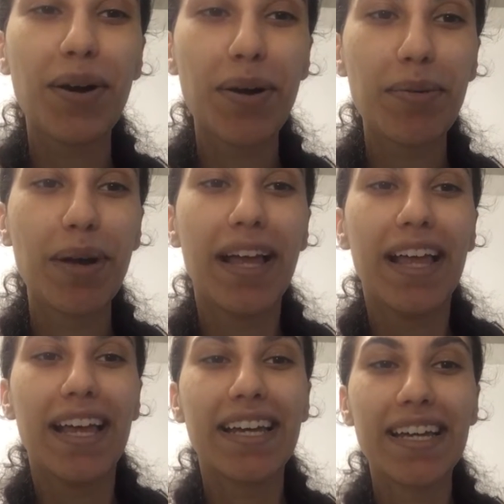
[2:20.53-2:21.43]
Um,
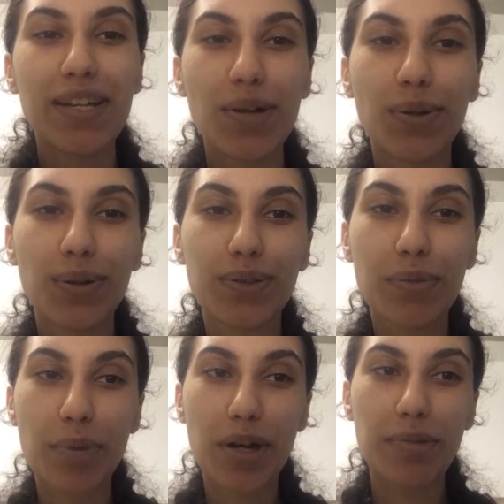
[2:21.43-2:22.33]
in a
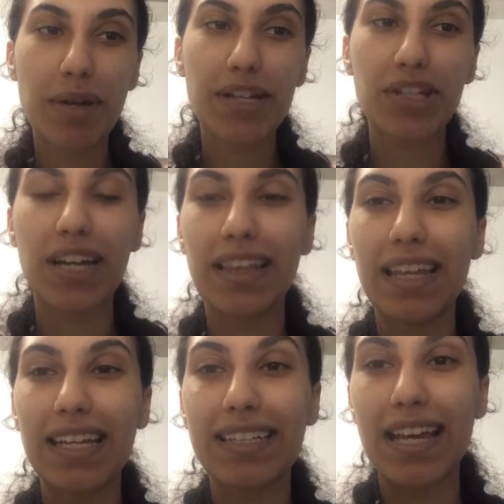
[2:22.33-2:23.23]
no-holds-barred match, and I
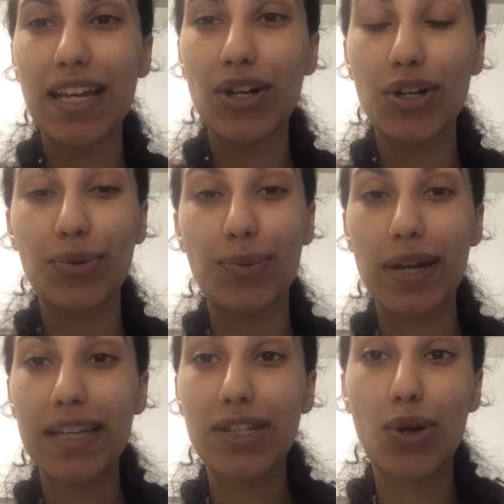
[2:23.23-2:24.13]
think Taker and
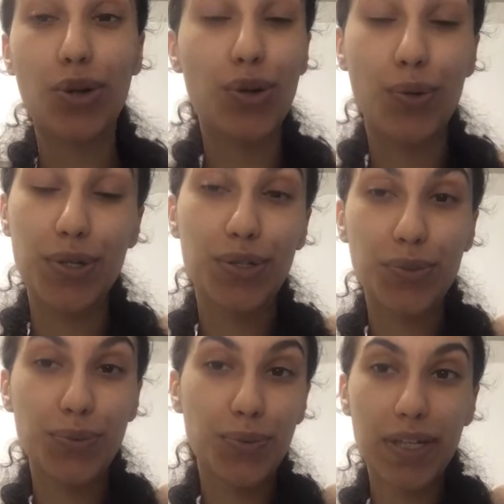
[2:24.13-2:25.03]
Reigns are going
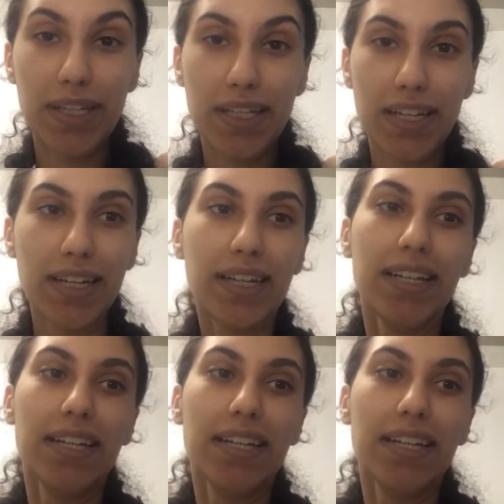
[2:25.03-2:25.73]
to win.